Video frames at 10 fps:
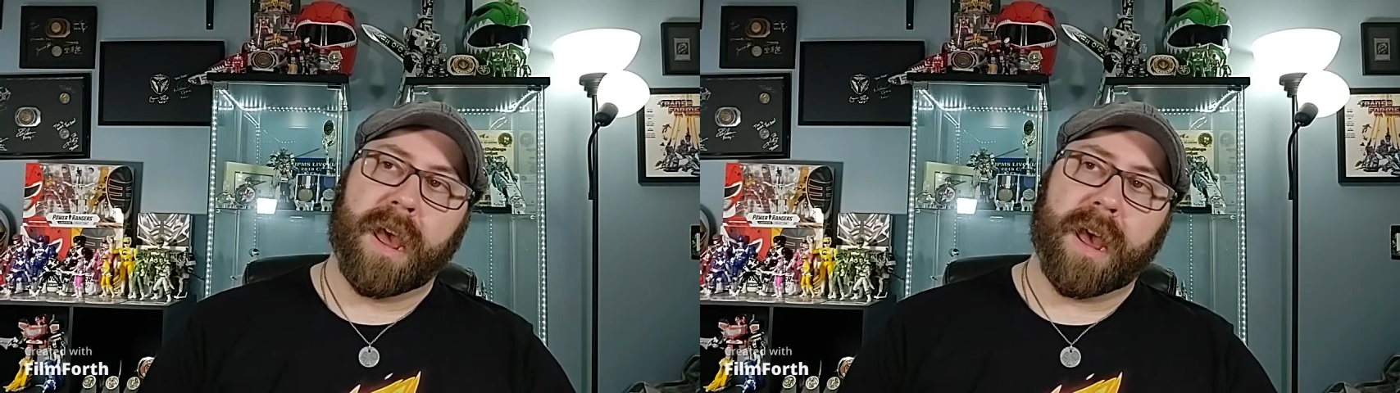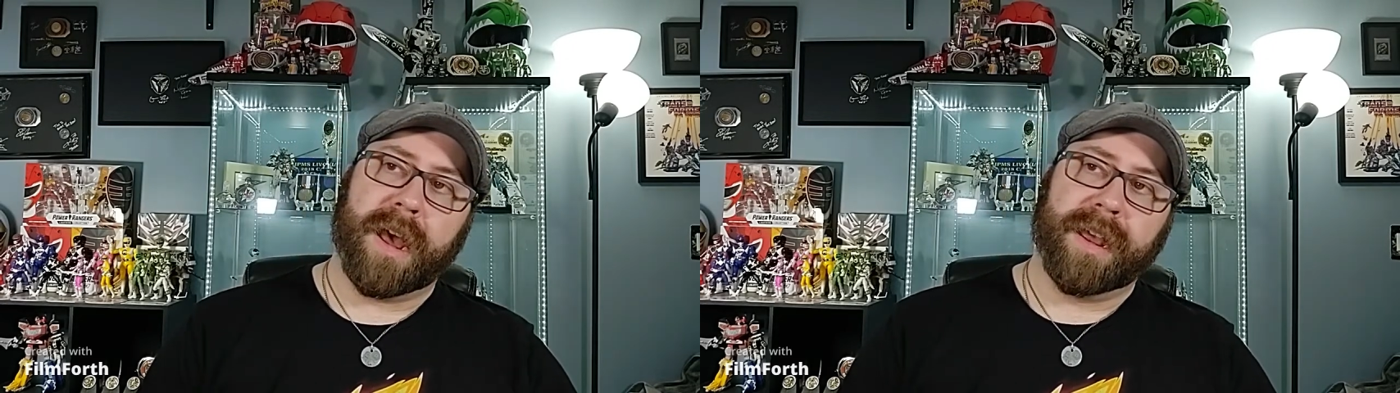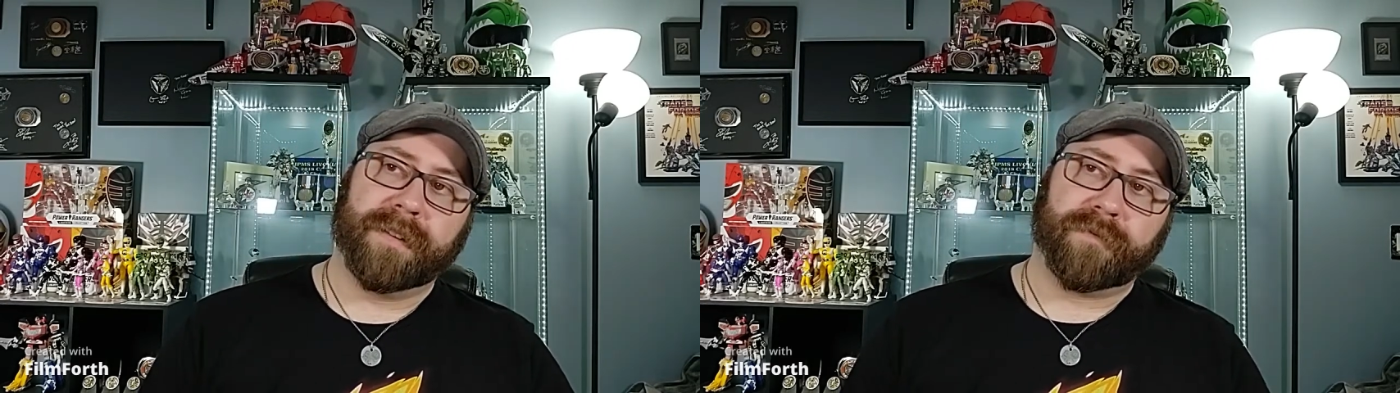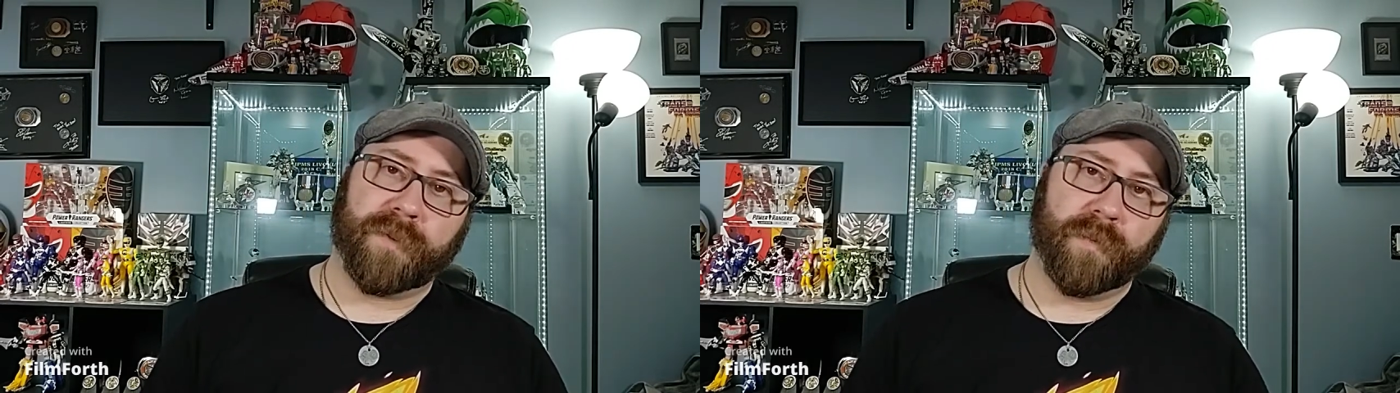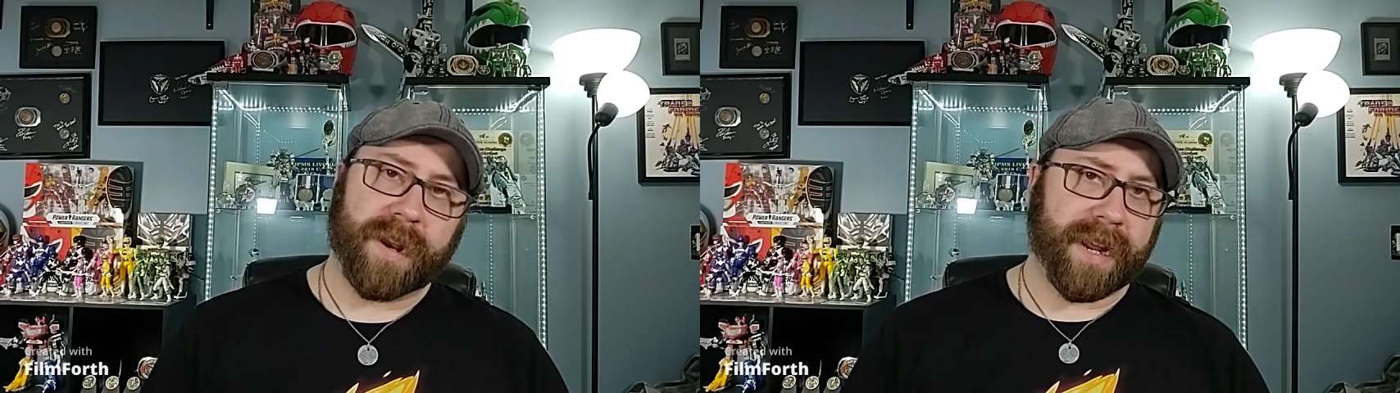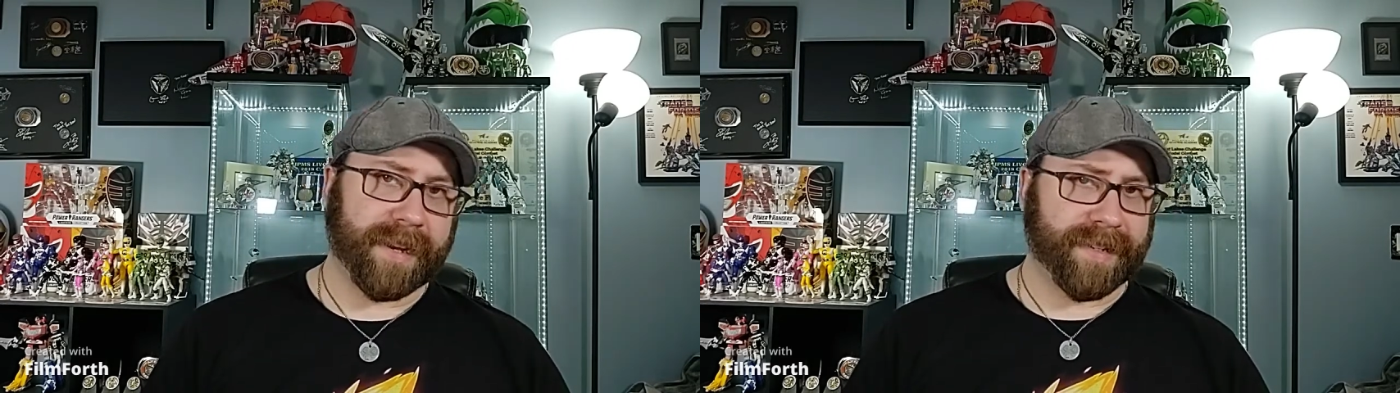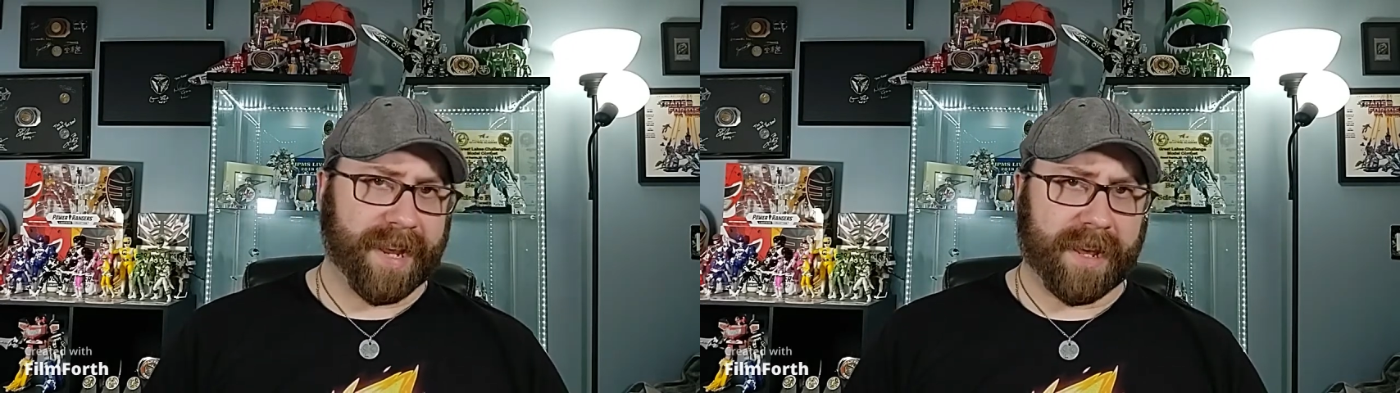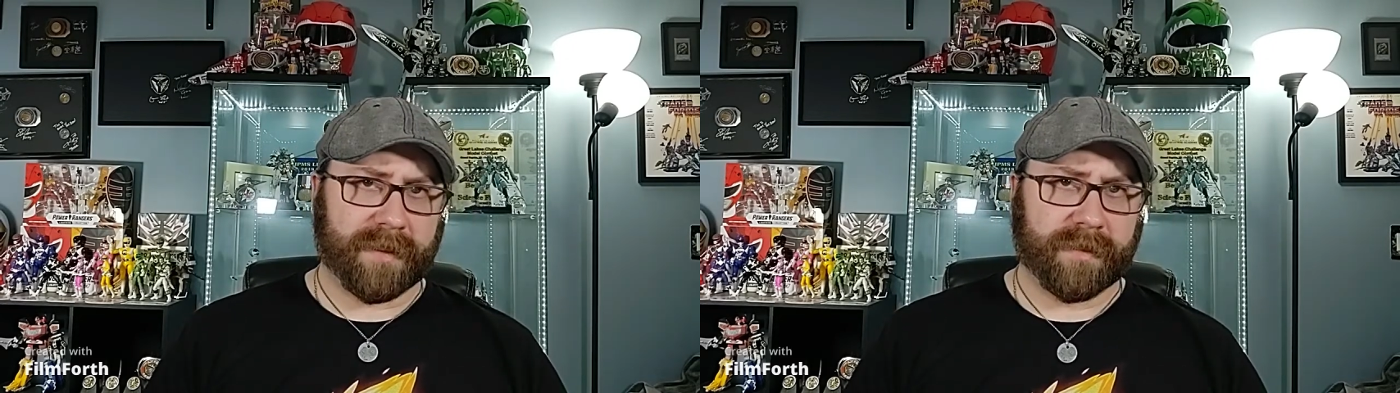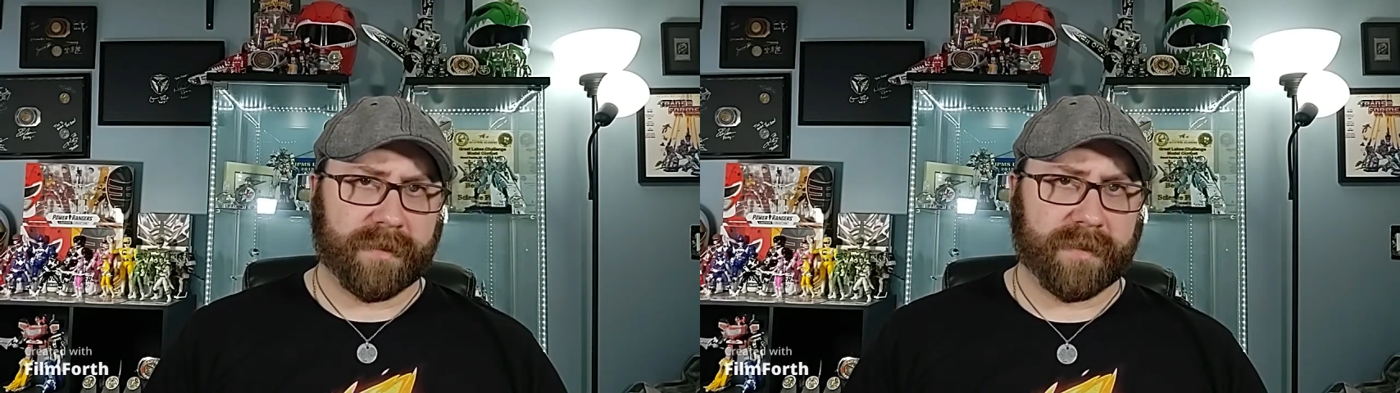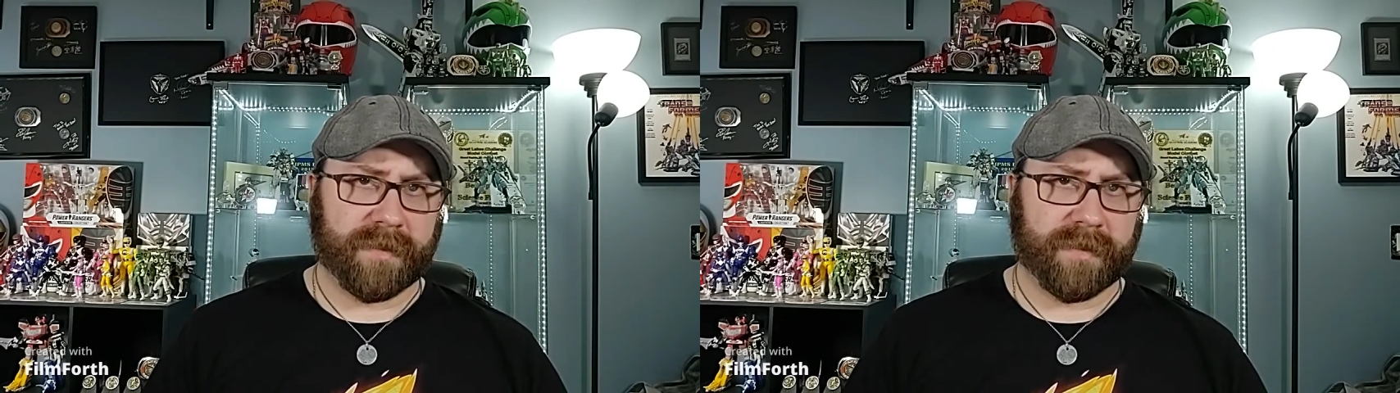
I, from what I could tell,